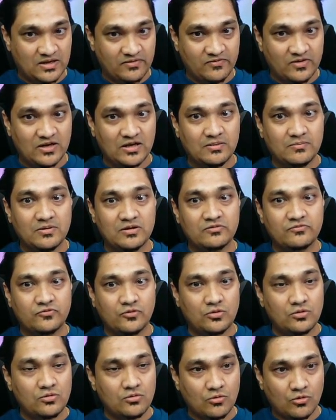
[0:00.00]
available
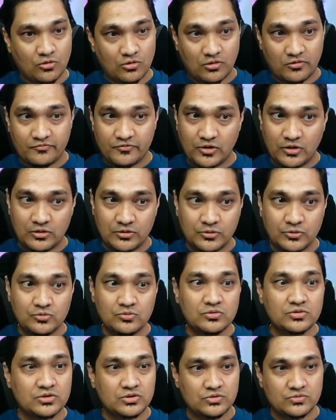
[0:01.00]
for all of y'all to
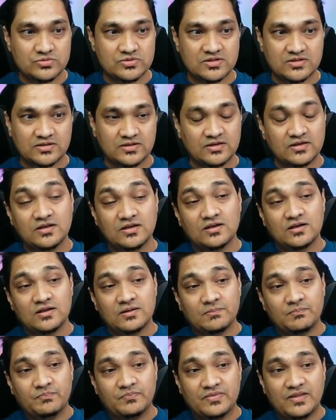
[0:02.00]
use it.
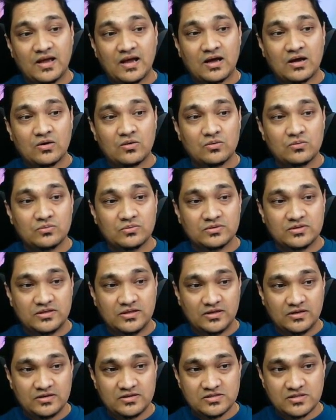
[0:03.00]
Now
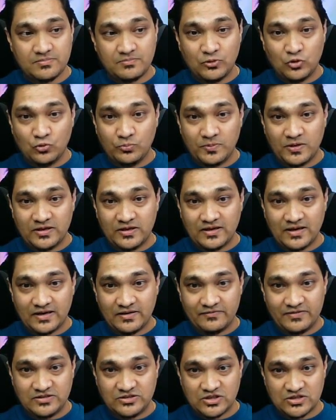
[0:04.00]
here is the blueprint that
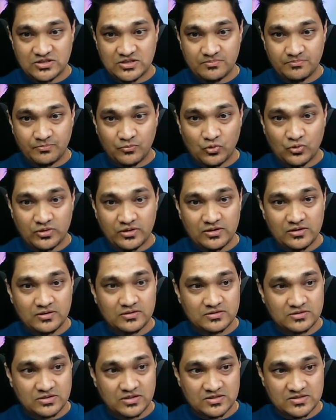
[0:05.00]
we just imported.
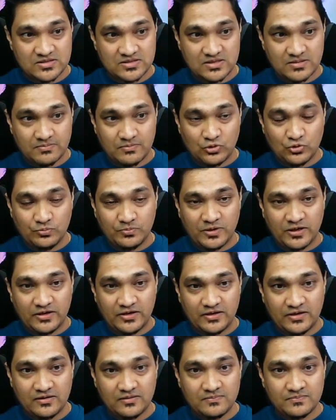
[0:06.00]
This is the
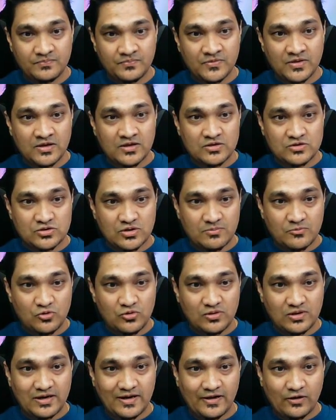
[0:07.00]
blueprint here. So I'm going
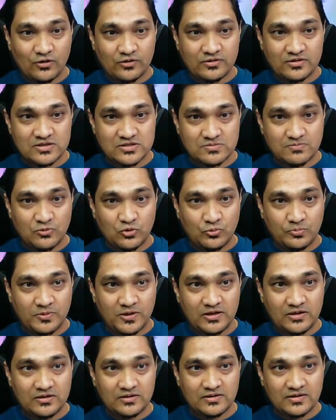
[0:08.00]
to click on this
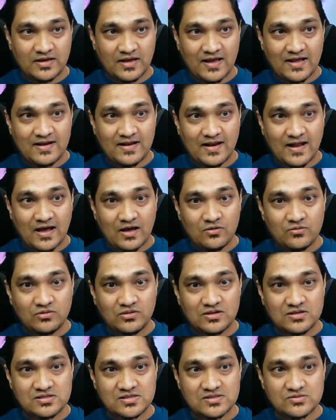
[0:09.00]
blueprint, and now
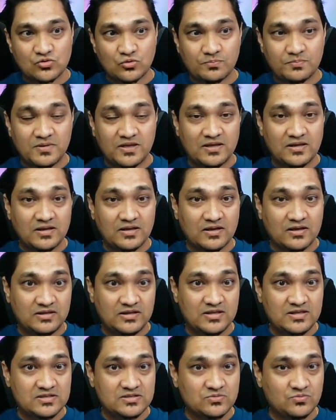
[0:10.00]
this is opening
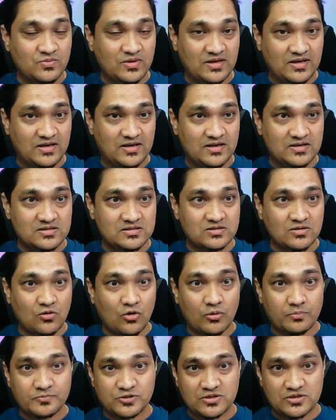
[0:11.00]
these various
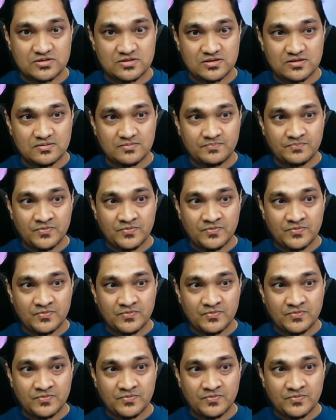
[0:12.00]
options here.